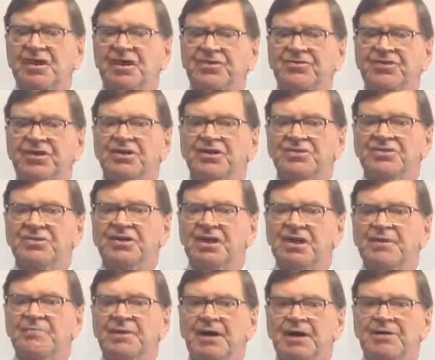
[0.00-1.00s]
Send us an
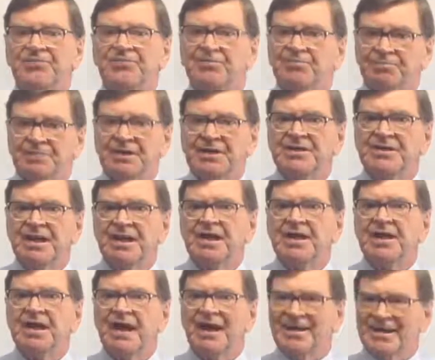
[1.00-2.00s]
email to
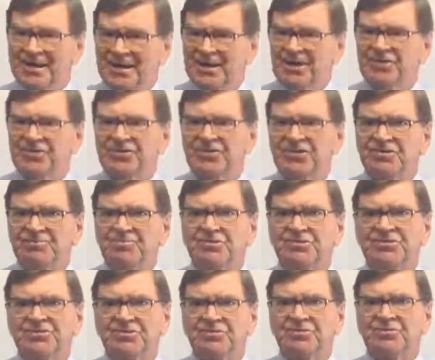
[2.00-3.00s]

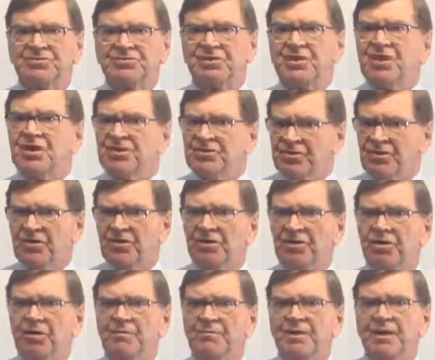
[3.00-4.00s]

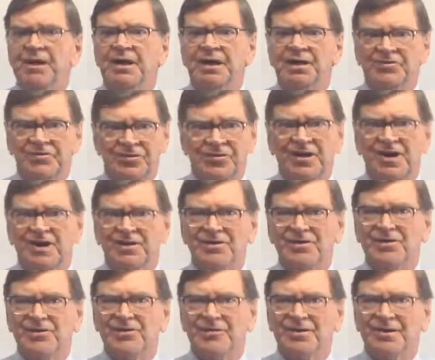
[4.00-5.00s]

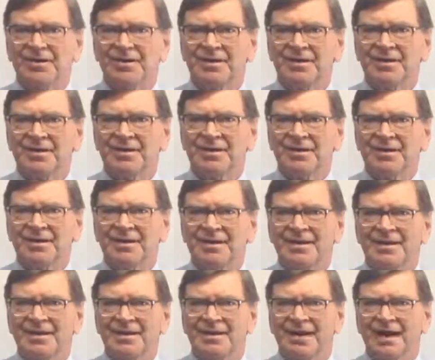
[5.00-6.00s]
peter@essbiztools.com.au.
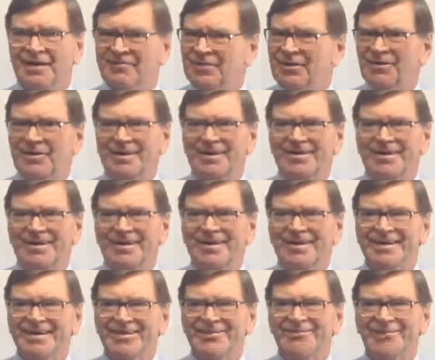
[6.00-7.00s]
Have a great day.
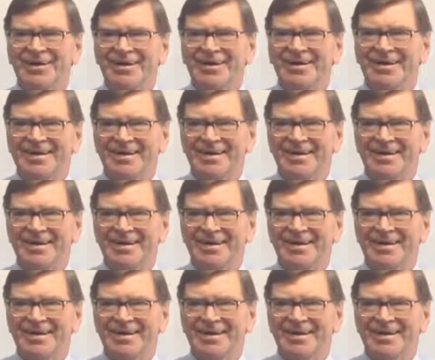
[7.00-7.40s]
Goodbye.